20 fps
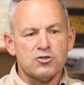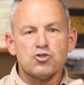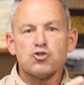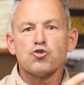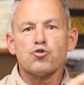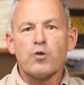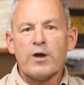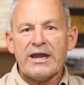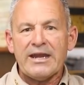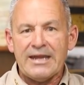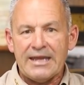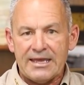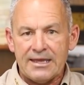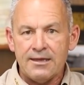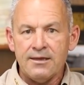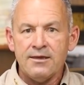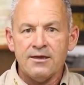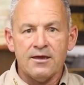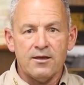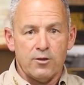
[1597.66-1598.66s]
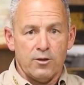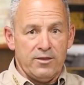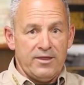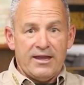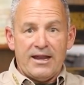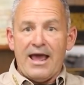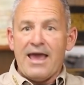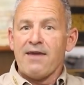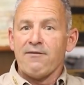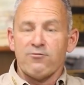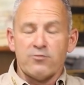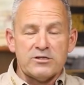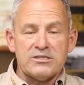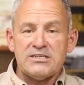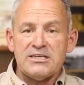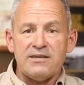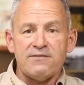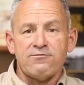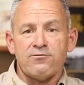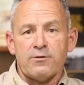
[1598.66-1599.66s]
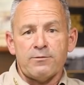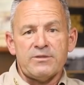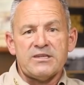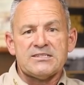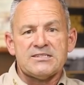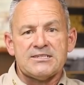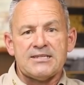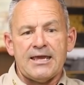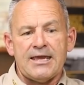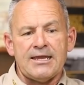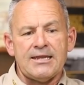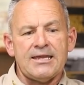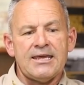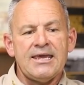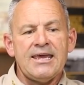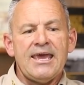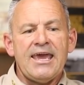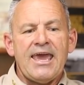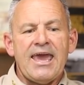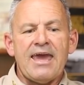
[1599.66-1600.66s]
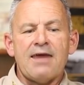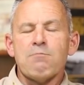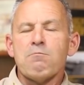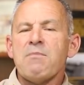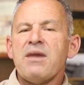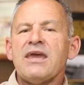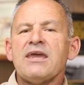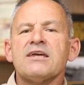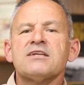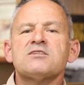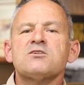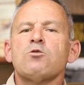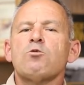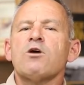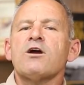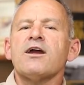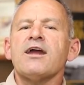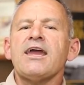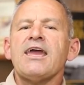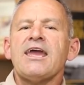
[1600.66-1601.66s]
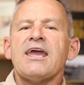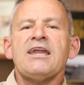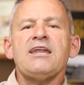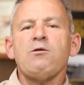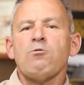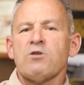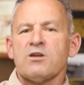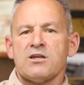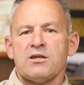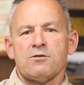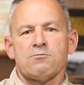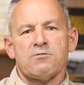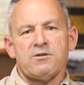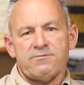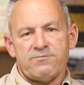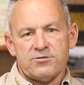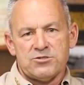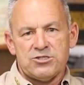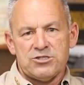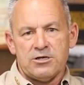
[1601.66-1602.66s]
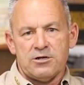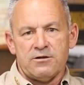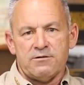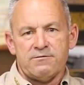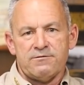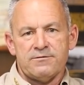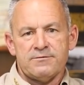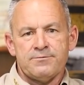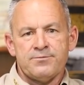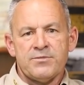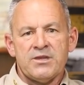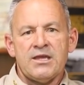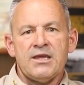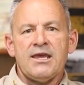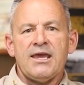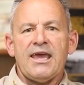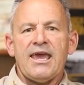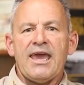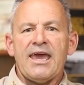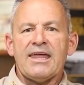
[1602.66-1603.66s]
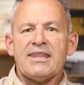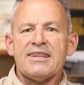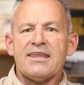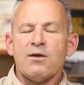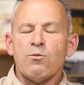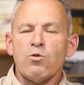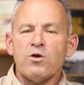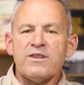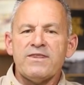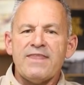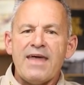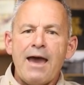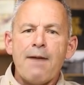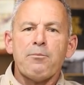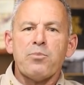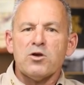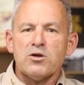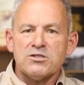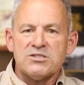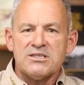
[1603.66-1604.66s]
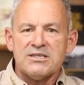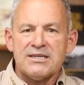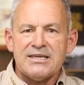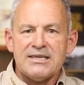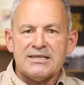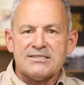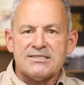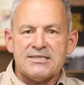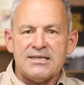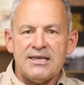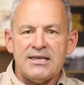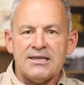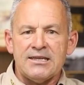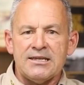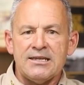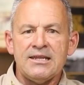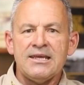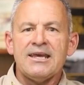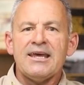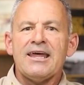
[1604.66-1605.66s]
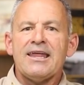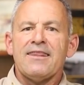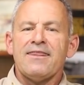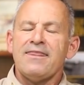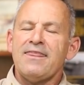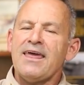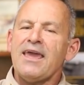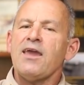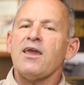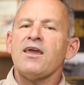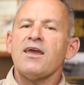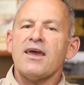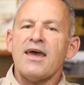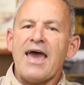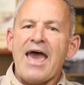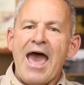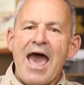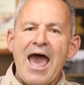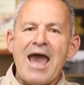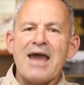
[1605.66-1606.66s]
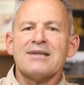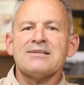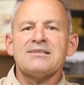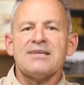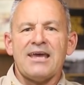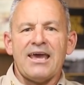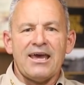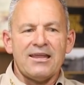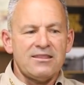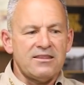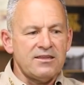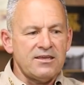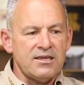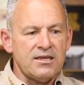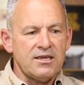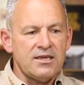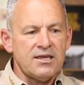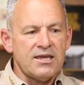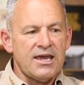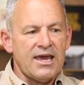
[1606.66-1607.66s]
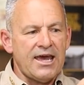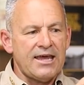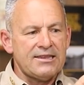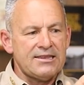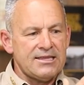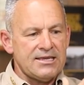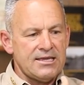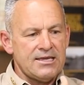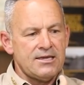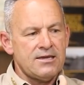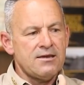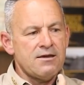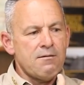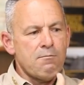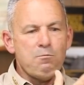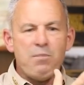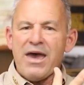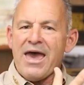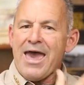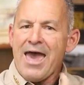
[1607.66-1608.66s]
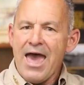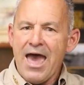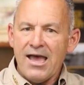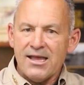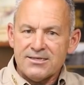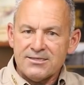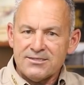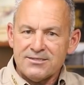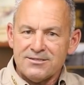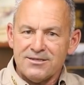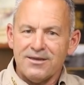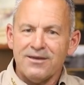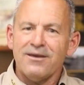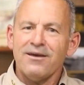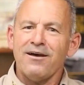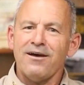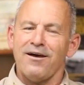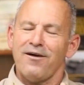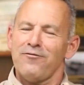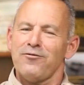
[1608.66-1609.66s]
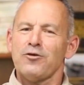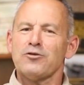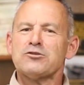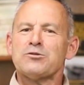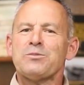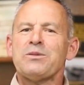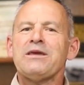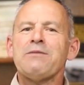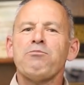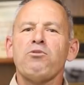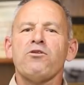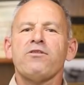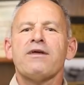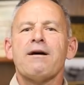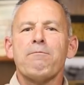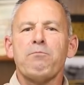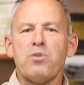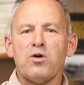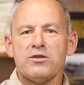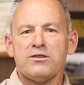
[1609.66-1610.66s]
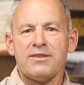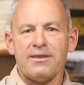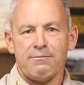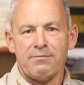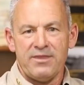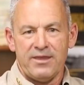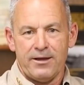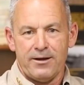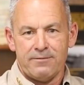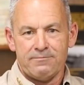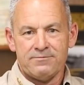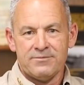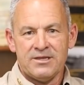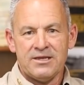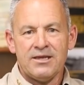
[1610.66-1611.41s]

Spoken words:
training that I have received from the state, and make it to where anyone can run for sheriff. And then when that person gets in, they act at the behest of those people that put them there.